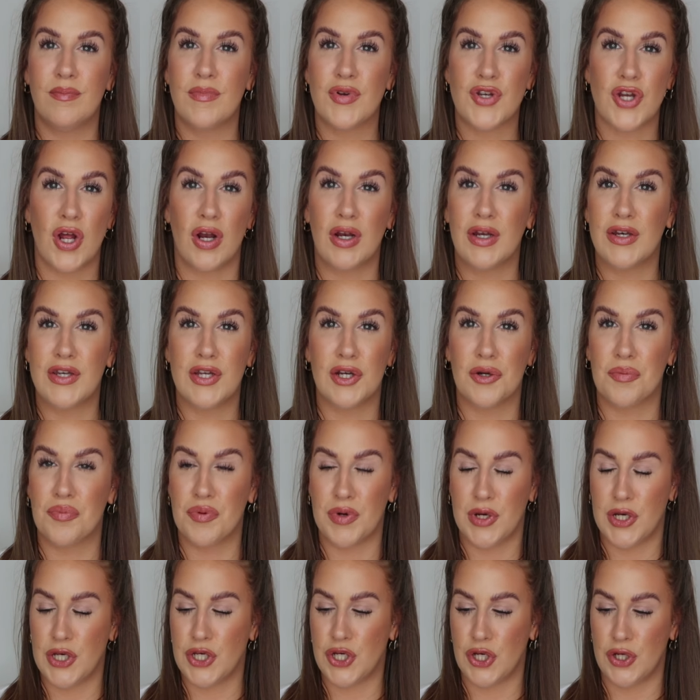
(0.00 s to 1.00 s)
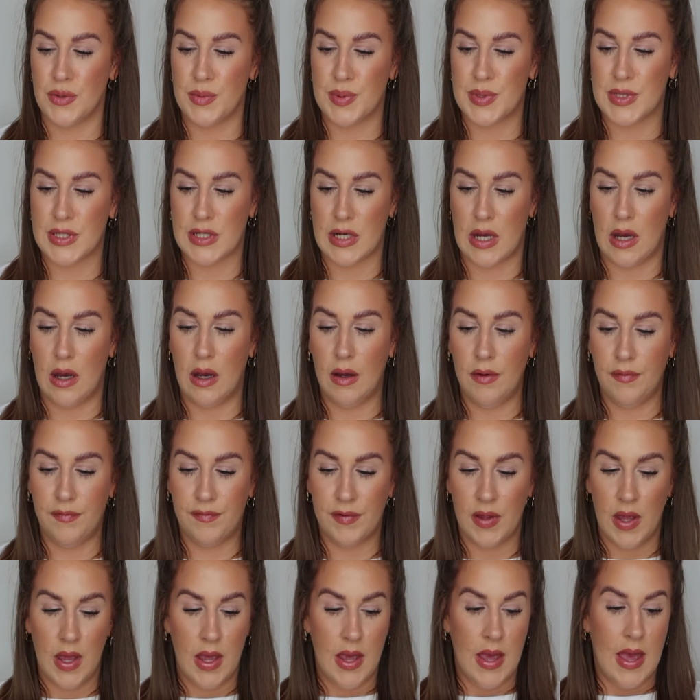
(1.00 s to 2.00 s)
Charlotte Tilbury dupe
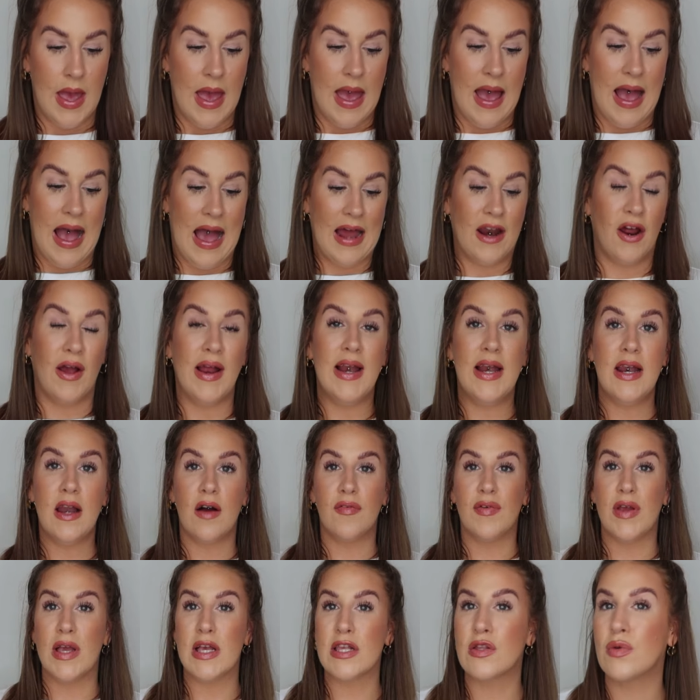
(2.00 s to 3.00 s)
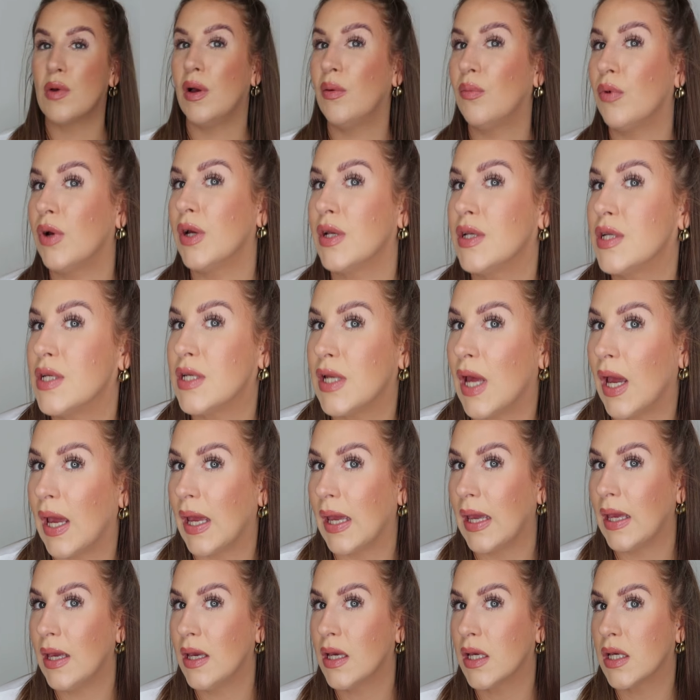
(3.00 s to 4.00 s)
stuff. And I love it. It's what I'm wearing
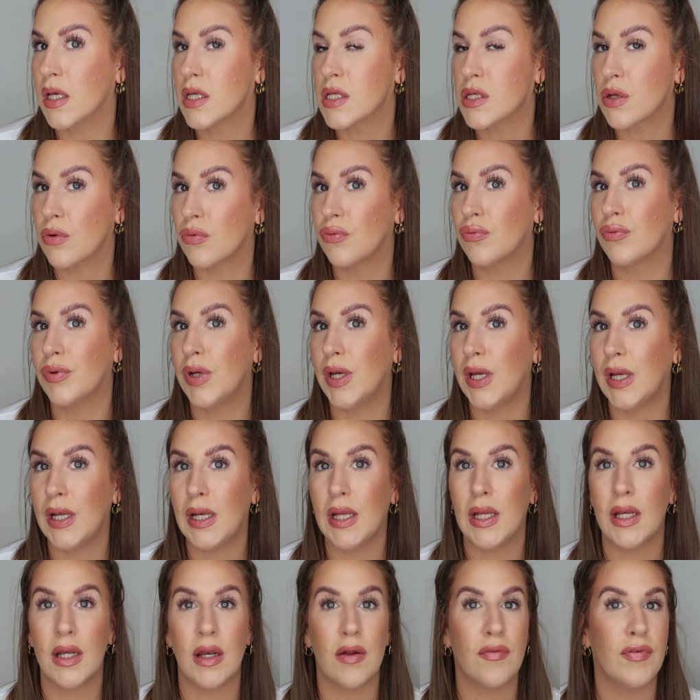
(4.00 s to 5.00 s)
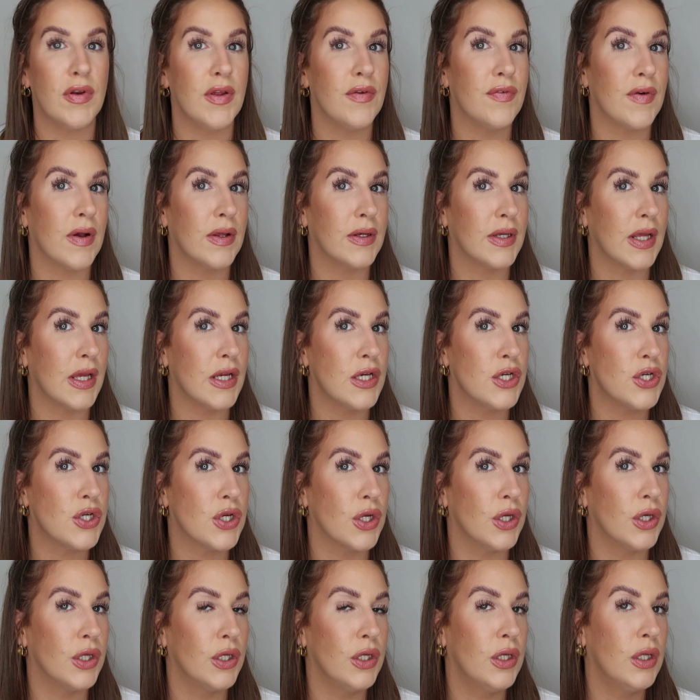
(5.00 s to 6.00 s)
today. It's a really lovely
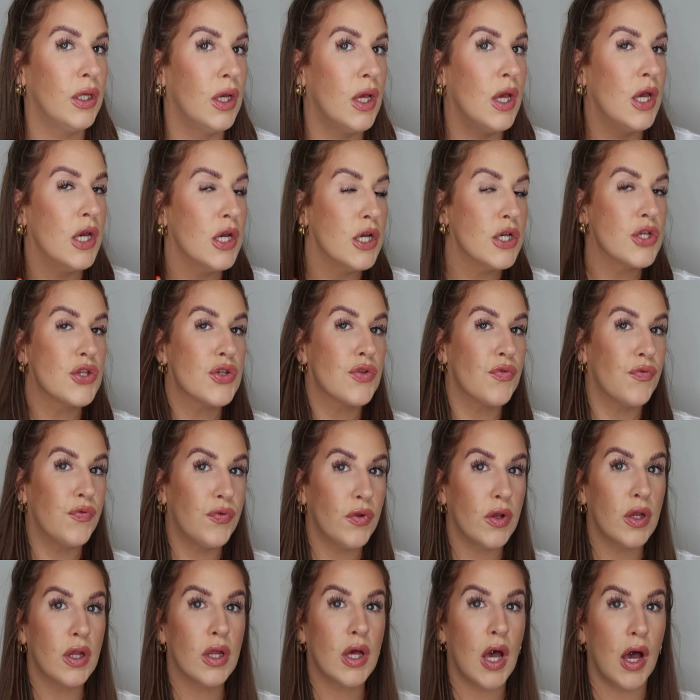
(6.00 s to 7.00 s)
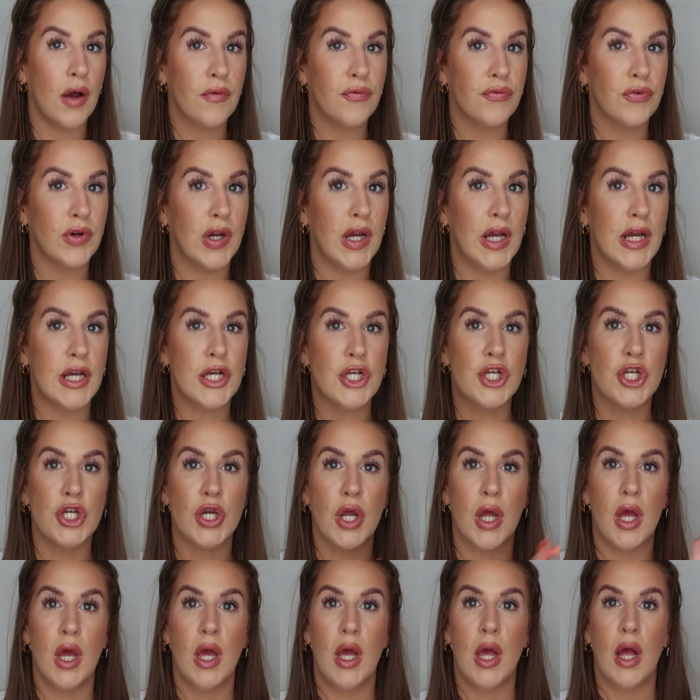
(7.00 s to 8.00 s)
foundation. It's full
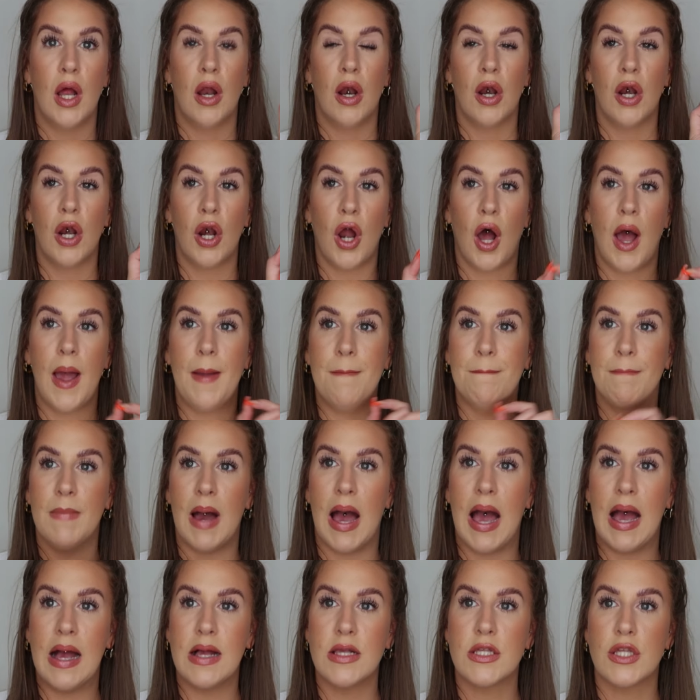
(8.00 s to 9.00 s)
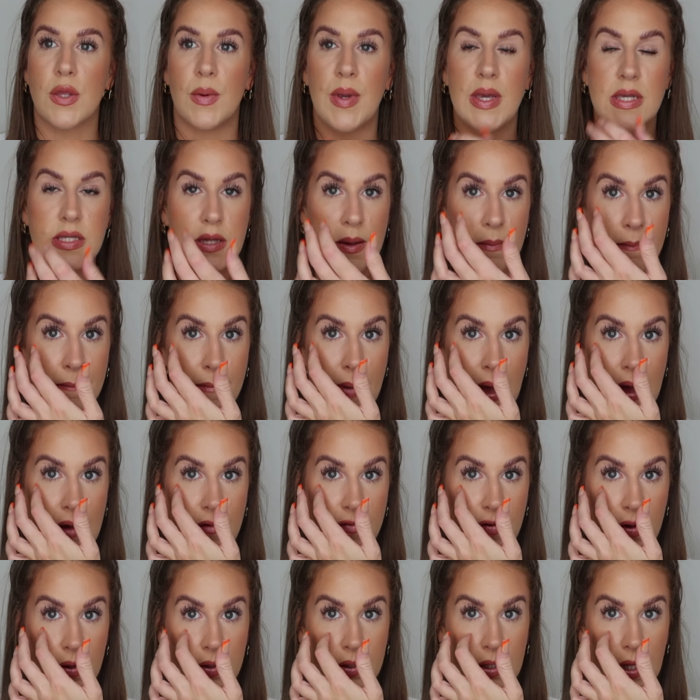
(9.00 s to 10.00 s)
coverage, light matte. So it is a
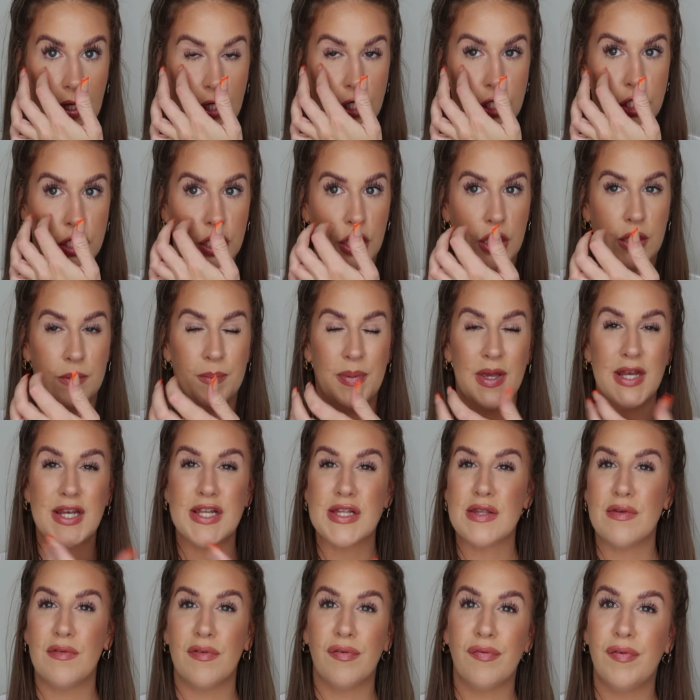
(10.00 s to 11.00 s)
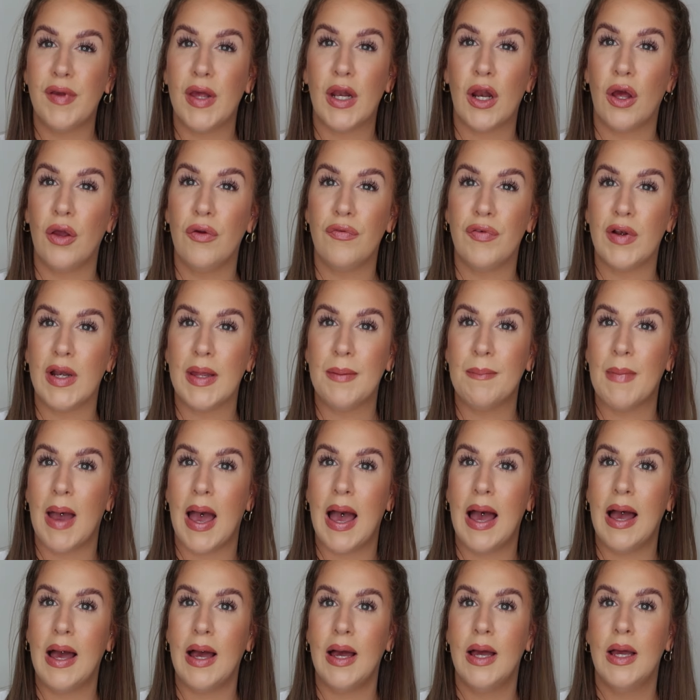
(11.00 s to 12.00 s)
matte foundation, but it doesn't feel overly
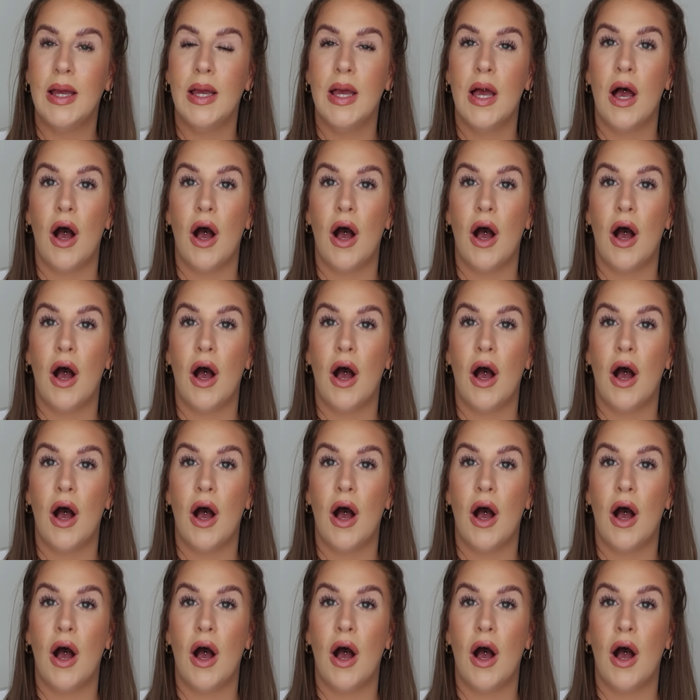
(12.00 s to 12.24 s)
matte.